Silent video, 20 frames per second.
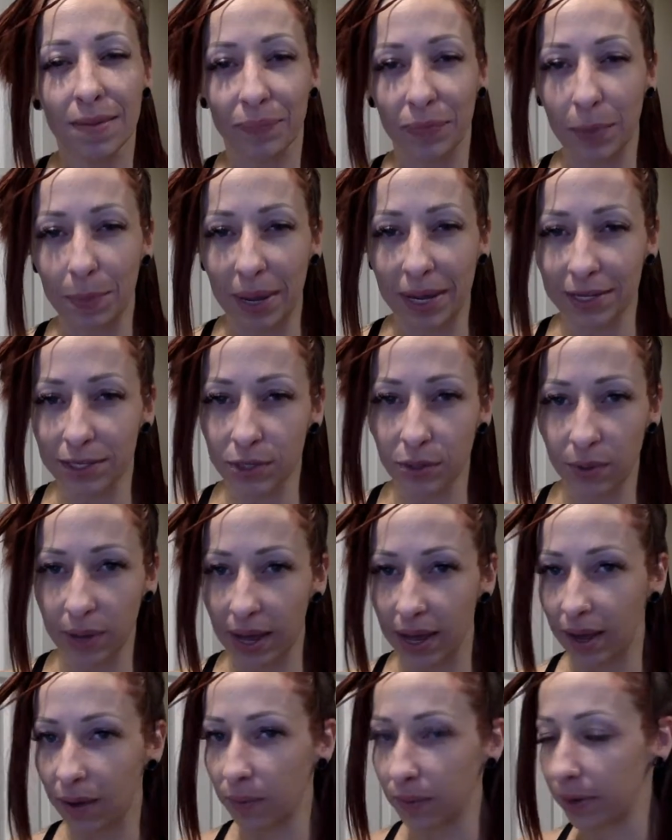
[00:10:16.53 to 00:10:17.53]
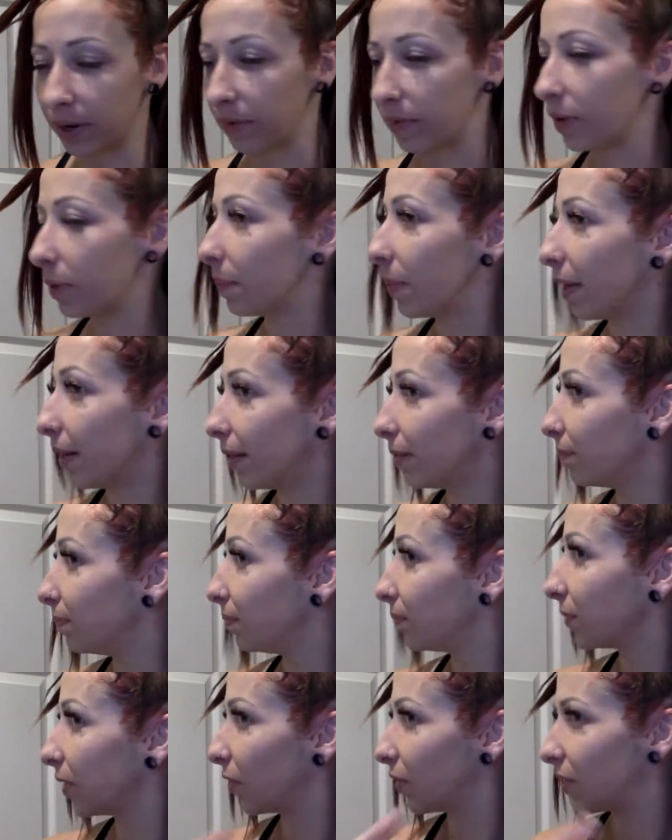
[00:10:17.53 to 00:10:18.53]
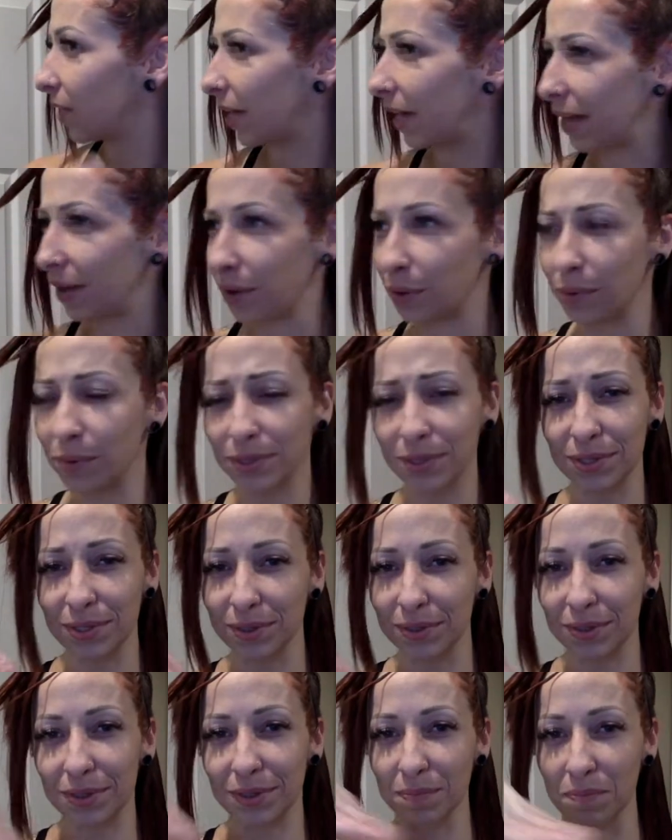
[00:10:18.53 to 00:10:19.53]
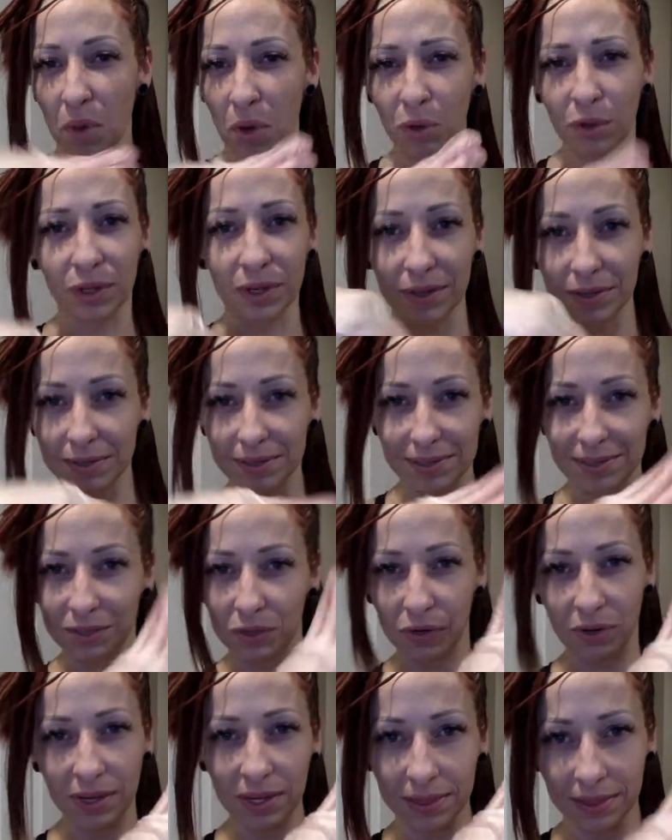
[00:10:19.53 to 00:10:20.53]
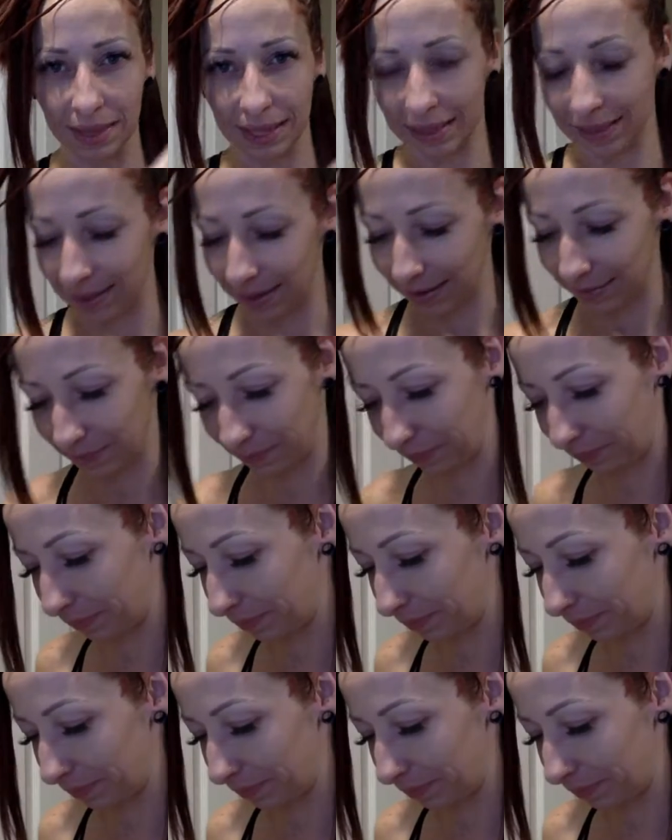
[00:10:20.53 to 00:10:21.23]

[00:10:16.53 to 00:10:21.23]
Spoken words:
The bite's okay, whatever, but it's like, whose molars crooked like that?